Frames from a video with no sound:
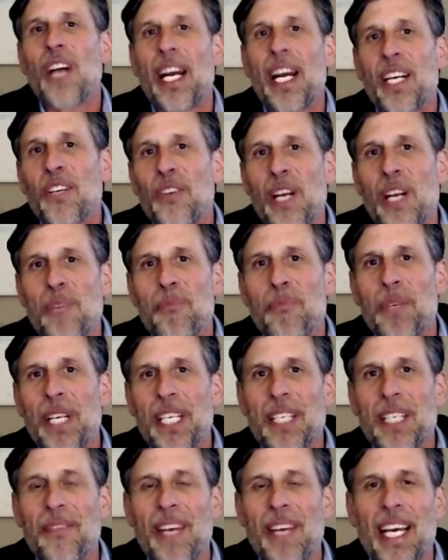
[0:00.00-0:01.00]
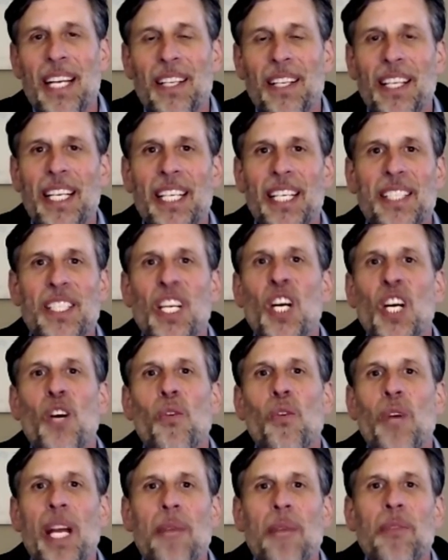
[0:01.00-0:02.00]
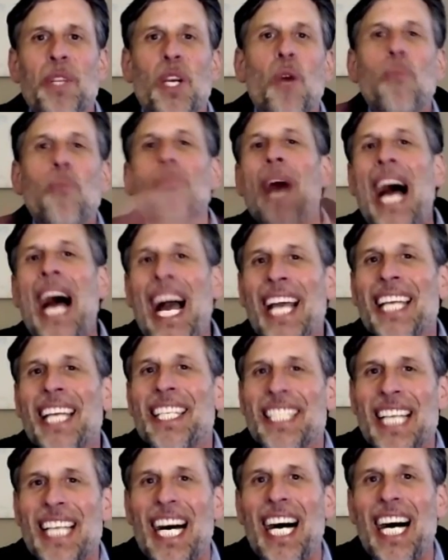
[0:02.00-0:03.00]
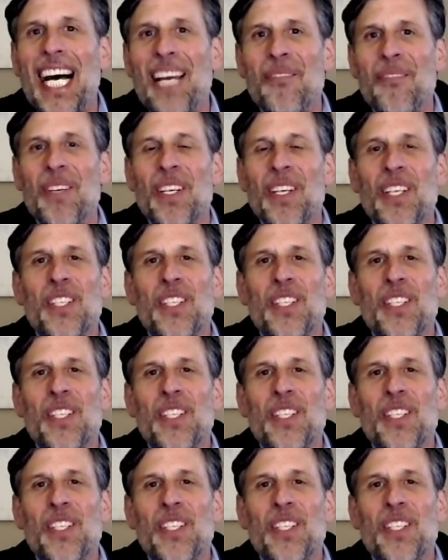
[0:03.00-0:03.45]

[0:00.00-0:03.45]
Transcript: to create predictive analytics, we're able to go back in time